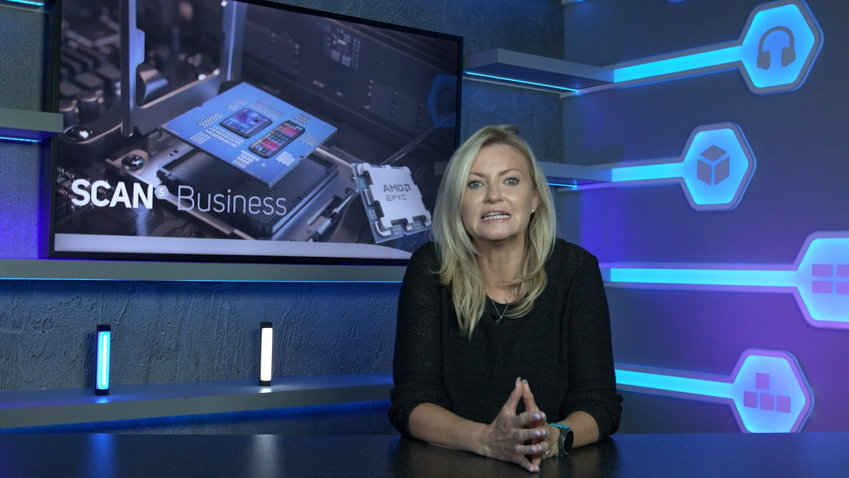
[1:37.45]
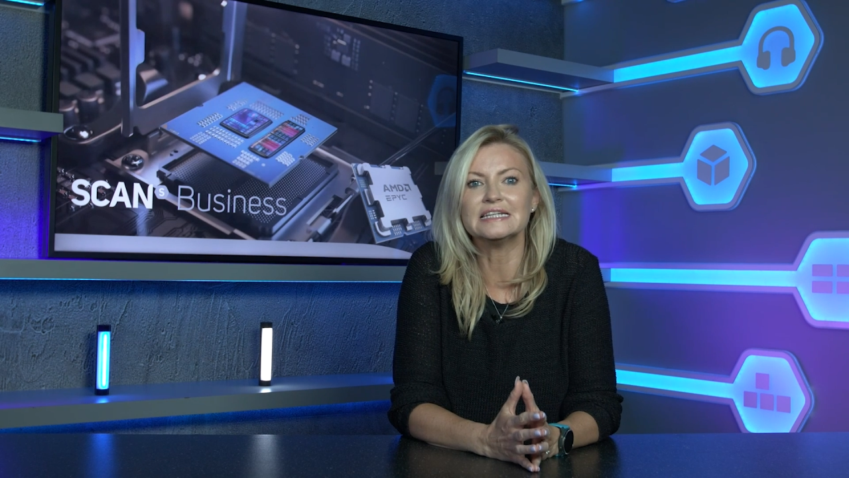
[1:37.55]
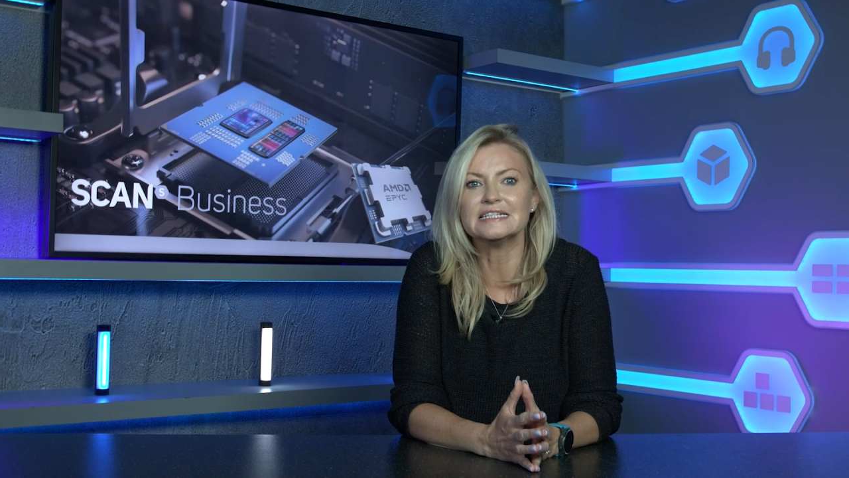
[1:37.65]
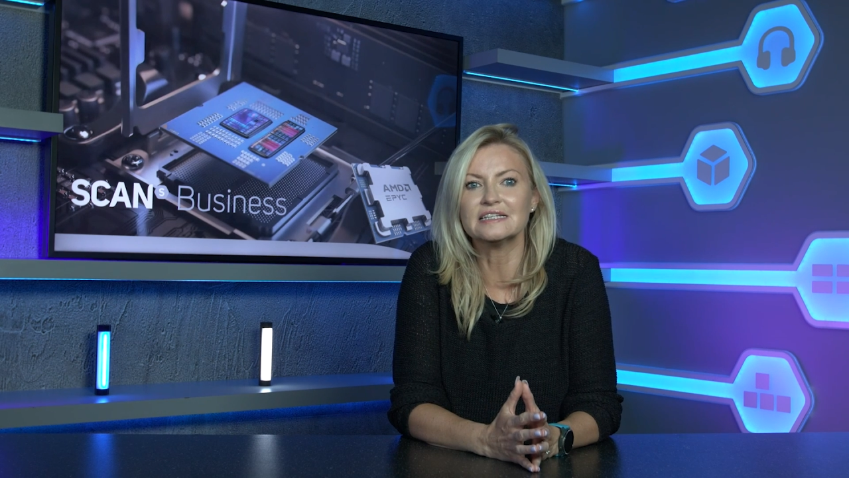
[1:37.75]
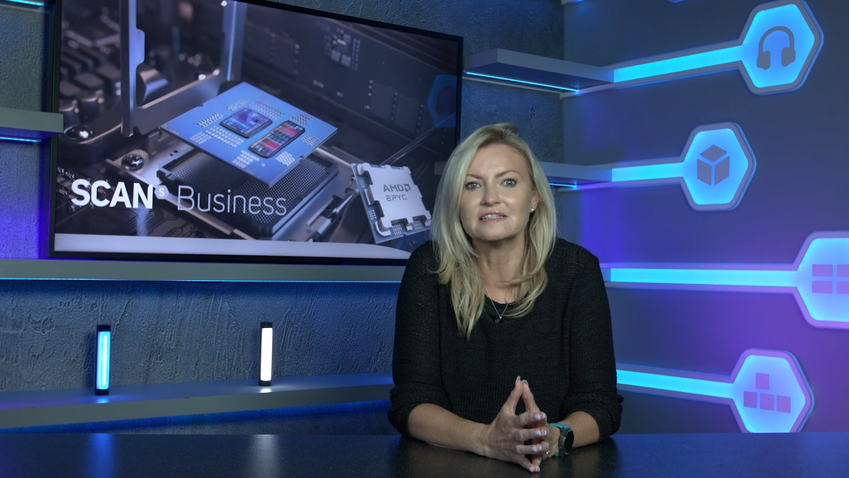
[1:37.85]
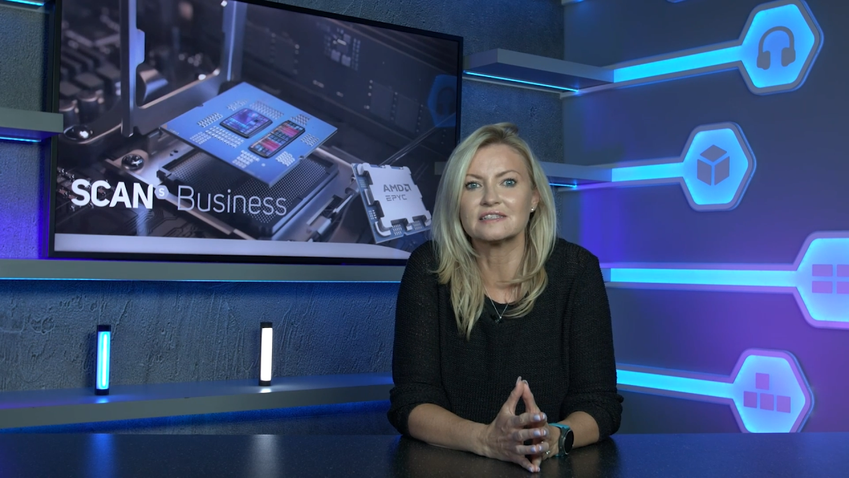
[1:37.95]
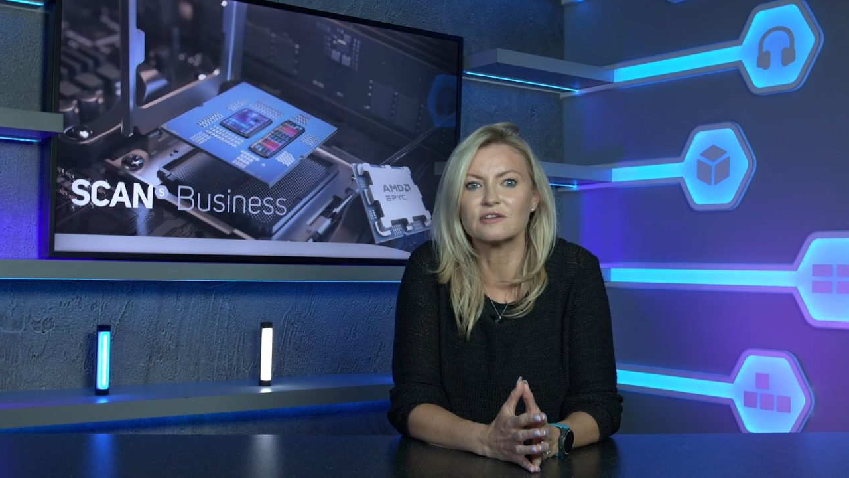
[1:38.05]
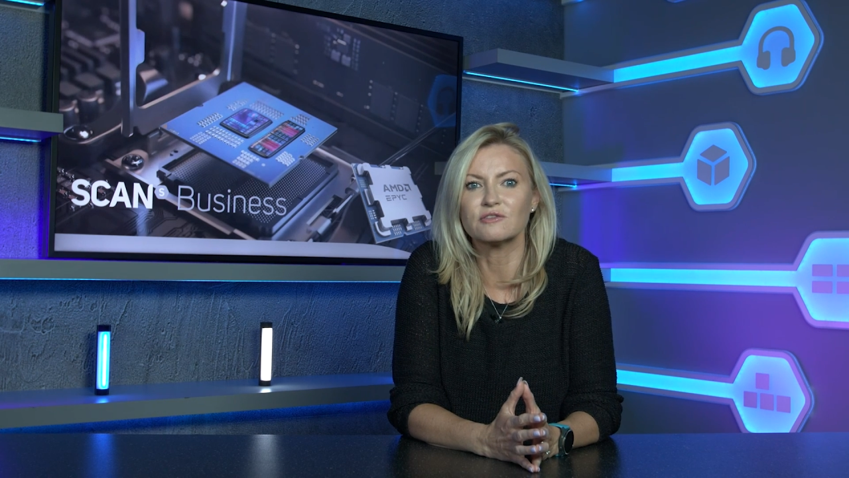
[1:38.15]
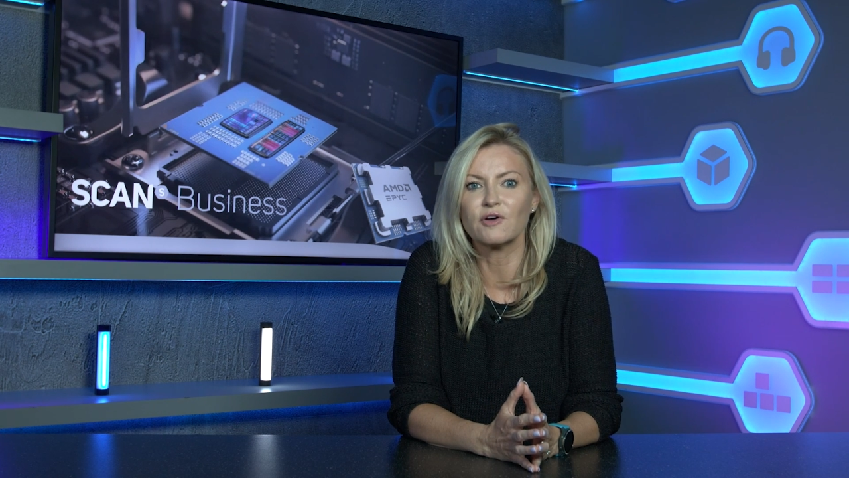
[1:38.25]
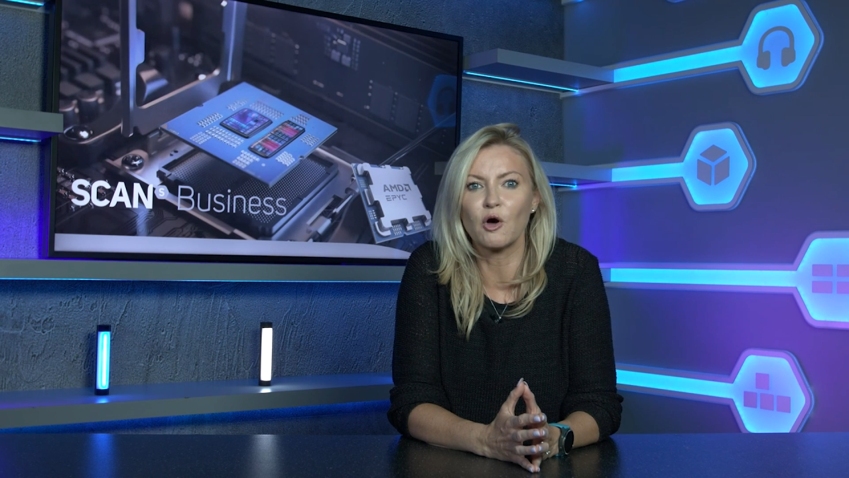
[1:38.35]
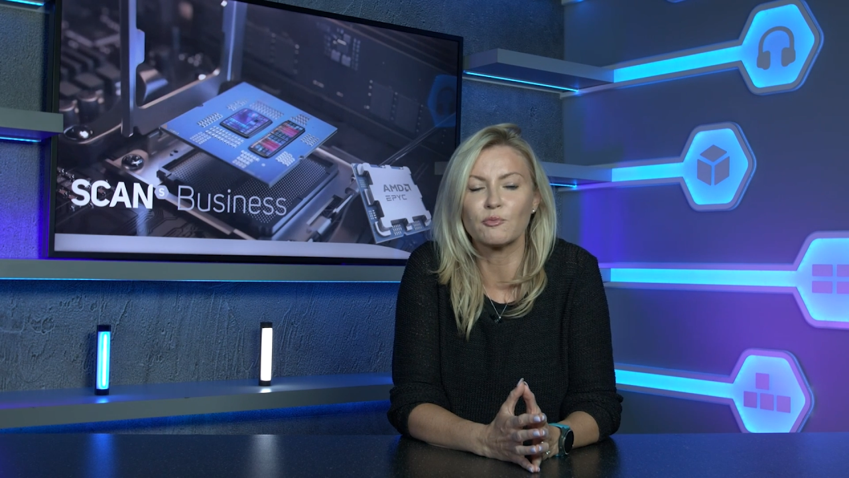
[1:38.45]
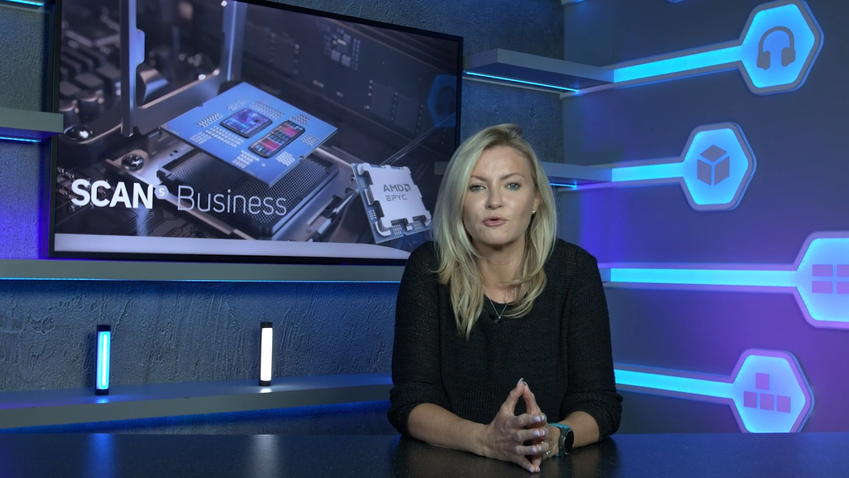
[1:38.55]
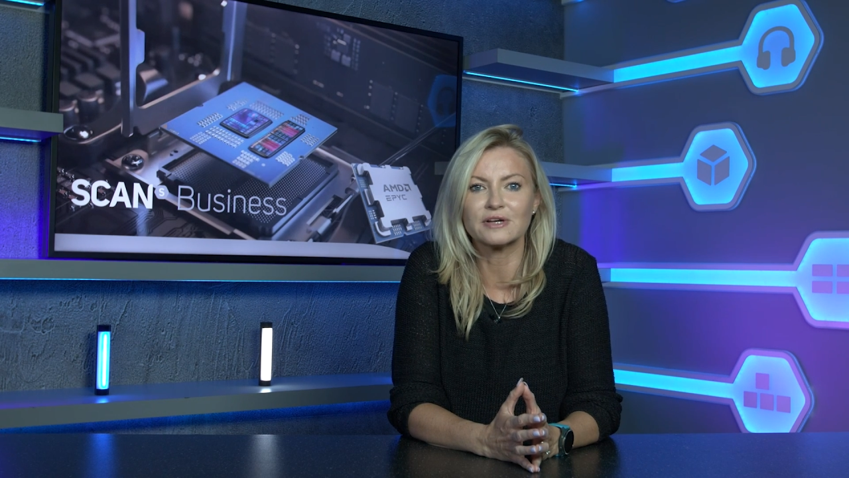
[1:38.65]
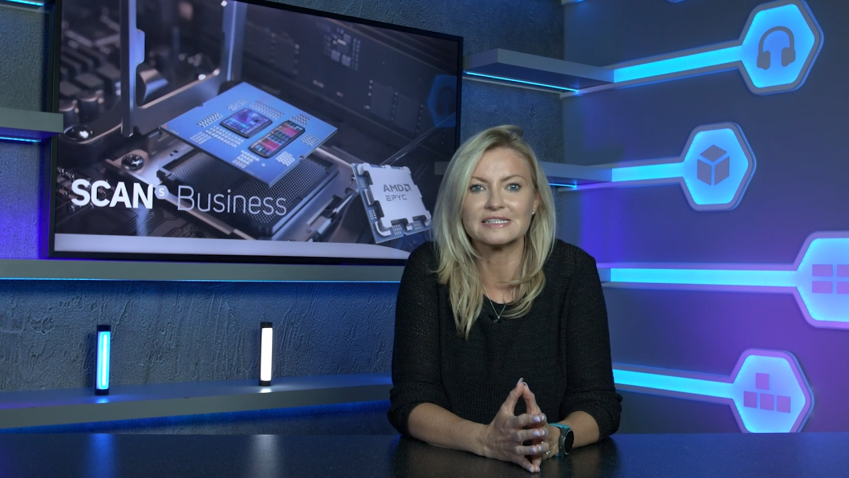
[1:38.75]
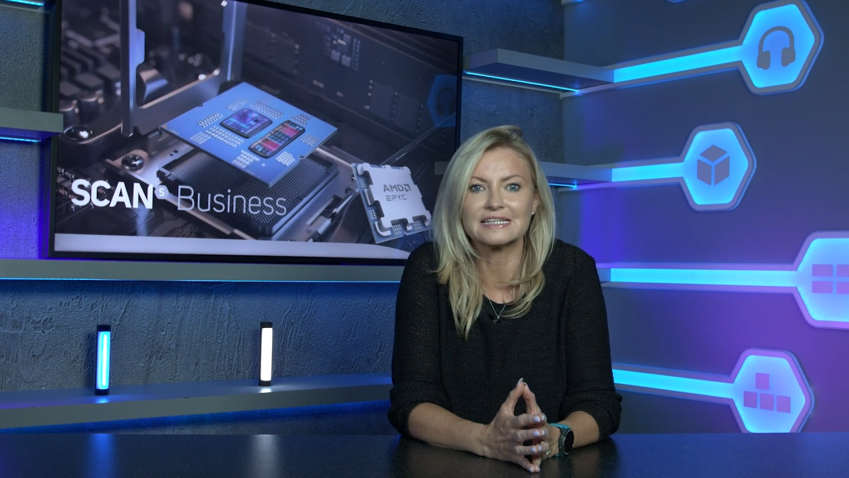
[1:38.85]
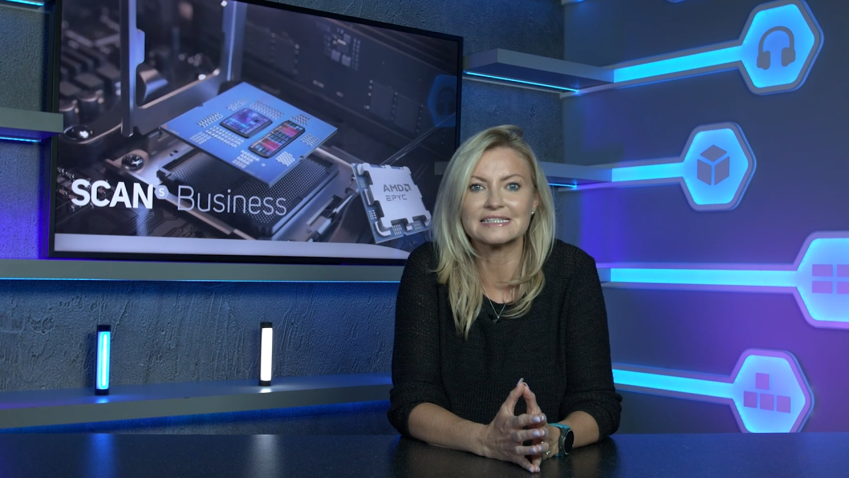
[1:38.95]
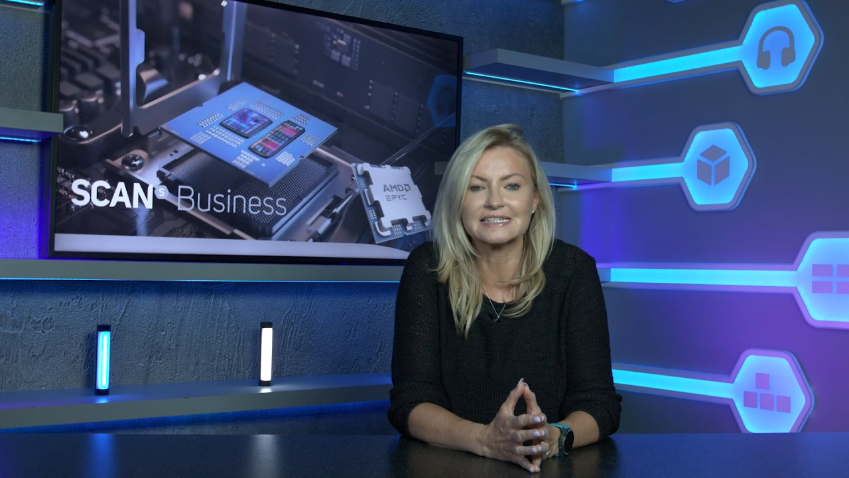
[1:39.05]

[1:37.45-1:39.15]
leading server operating